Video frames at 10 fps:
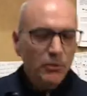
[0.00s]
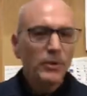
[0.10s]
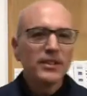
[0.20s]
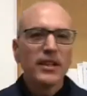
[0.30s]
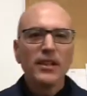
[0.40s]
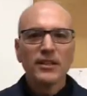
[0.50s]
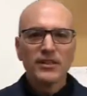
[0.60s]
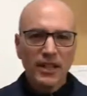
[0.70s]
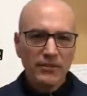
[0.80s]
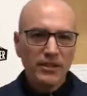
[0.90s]
what's called a
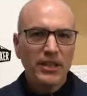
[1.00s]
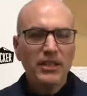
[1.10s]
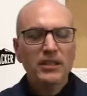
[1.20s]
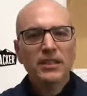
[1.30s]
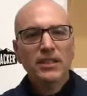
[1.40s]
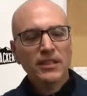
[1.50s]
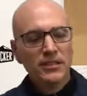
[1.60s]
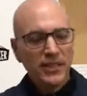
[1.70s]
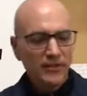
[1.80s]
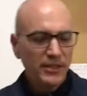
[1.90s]
soft shell.
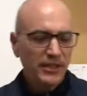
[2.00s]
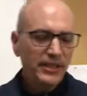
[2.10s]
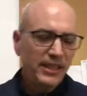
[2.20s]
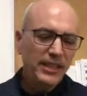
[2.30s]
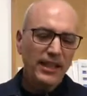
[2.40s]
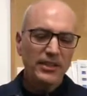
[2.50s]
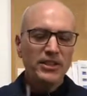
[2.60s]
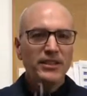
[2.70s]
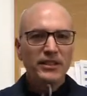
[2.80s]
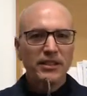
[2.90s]
Soft shell technology
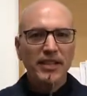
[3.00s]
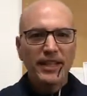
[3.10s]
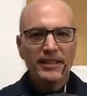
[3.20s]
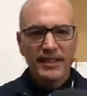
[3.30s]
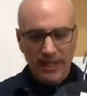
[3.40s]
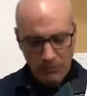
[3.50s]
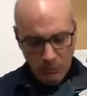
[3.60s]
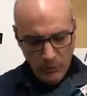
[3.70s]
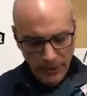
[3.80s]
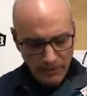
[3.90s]
still has that
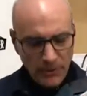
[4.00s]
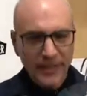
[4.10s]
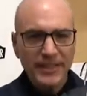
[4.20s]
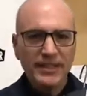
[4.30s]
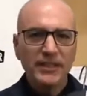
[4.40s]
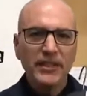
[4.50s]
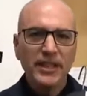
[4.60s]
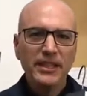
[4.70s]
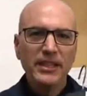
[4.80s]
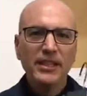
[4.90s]
wind break to it,
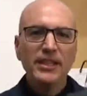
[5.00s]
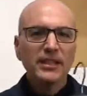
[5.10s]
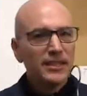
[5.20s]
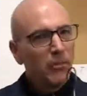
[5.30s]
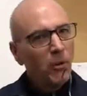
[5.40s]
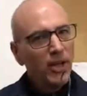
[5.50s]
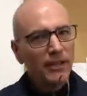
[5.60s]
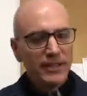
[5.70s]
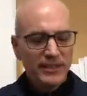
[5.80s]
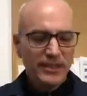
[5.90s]
some water
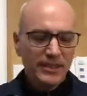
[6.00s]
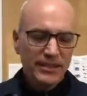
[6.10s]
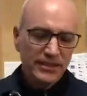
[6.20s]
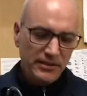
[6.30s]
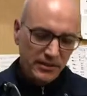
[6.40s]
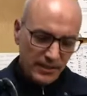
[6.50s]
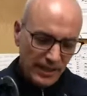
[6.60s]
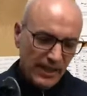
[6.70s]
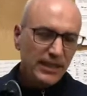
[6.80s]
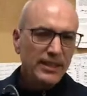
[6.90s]
resistance to it,
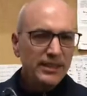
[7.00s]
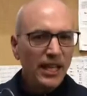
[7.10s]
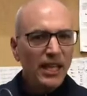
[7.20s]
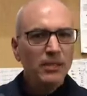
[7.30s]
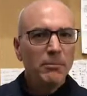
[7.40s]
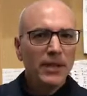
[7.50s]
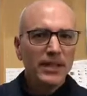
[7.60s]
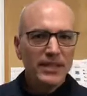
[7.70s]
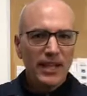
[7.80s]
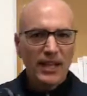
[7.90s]
not a ton,
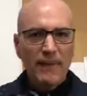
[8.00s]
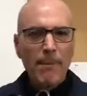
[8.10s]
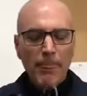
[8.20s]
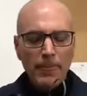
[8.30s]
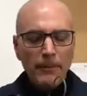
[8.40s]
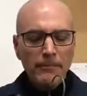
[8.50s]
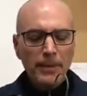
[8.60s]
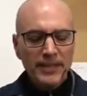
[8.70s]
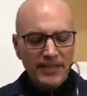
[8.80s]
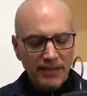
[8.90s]
but
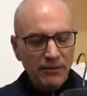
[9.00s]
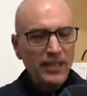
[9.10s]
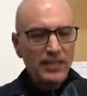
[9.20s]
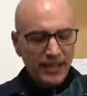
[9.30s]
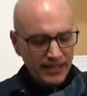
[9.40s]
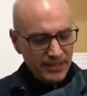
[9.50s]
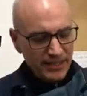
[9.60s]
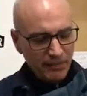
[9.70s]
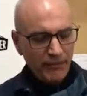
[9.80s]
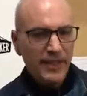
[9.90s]
basically what it does is
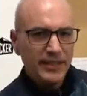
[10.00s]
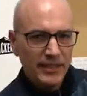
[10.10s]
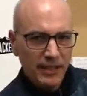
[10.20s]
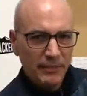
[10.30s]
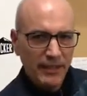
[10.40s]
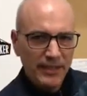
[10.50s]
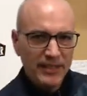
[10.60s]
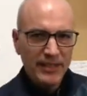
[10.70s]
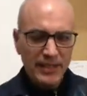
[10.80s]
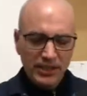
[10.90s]
it provides a little bit of
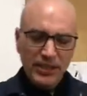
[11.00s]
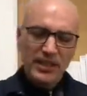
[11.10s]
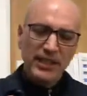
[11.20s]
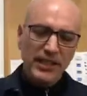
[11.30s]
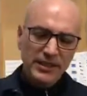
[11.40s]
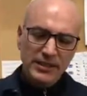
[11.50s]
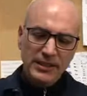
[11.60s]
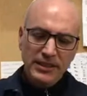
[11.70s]
insulation in there